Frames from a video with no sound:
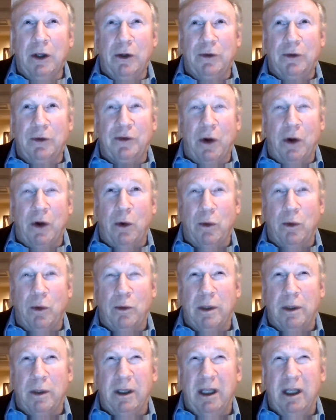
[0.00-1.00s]

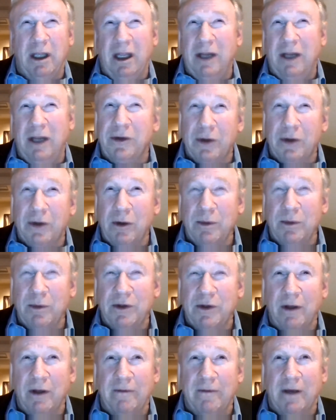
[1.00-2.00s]
So in
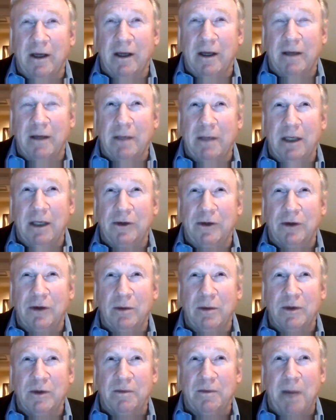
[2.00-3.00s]
terms of
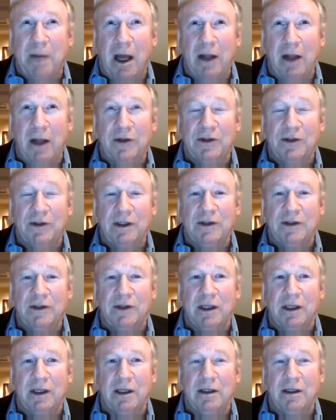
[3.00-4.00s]

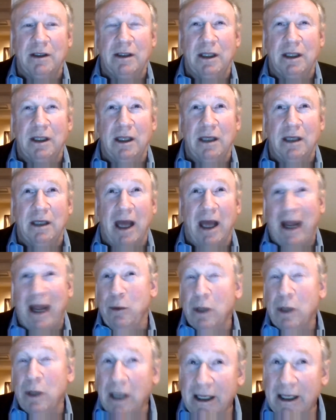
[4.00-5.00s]
policies that I
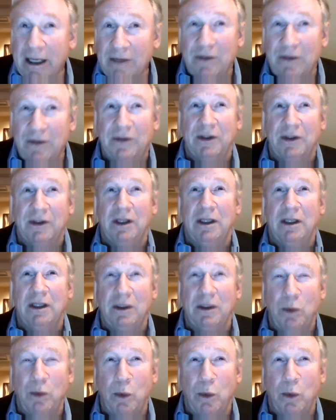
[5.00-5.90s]
would like to see, we